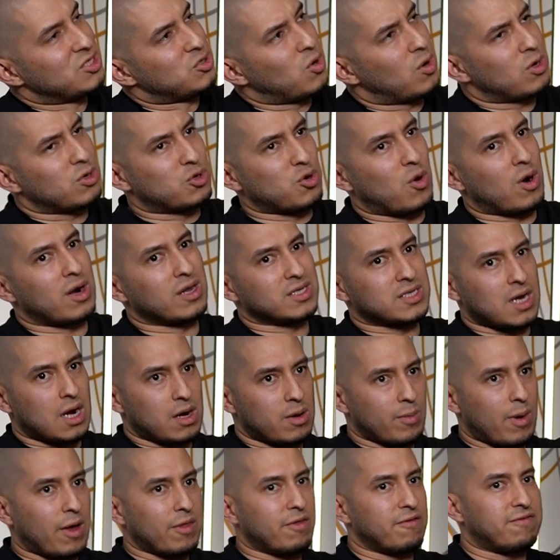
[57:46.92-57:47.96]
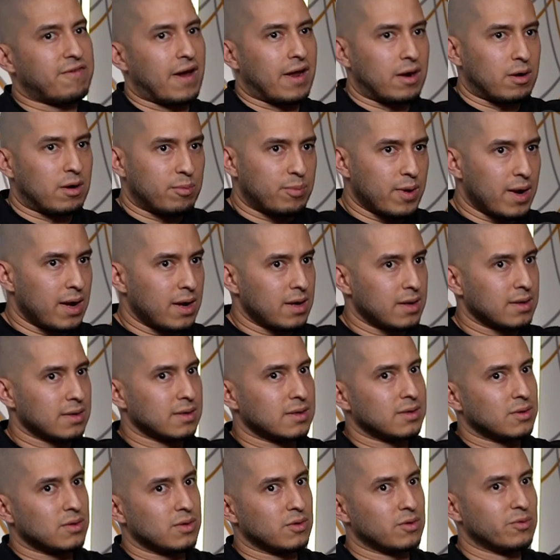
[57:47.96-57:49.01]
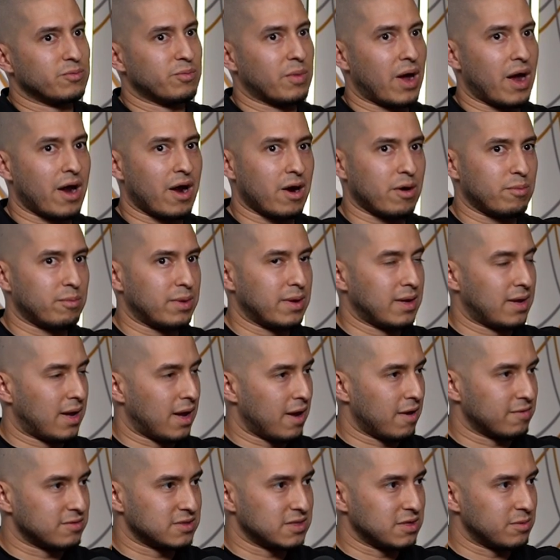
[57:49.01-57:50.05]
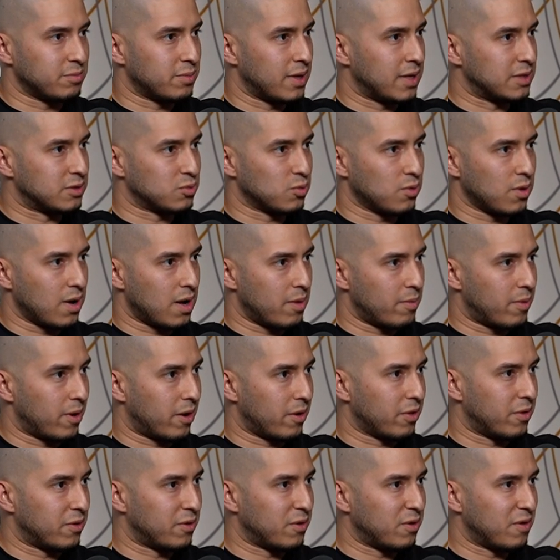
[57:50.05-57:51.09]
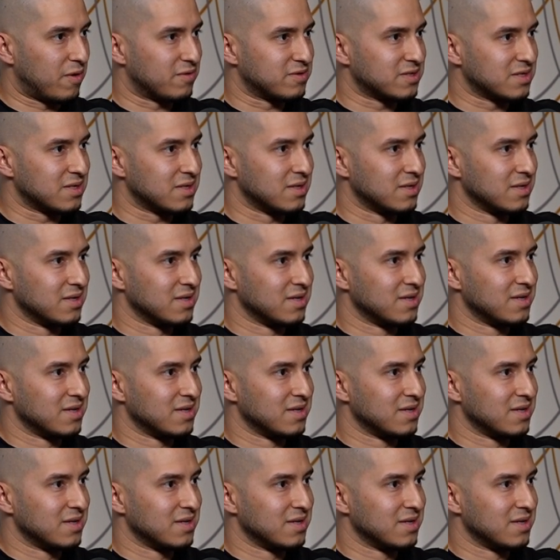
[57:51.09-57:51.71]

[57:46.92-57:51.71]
you want, you want to talk about the fighter pay? I heard BKFC pays way better than UFC.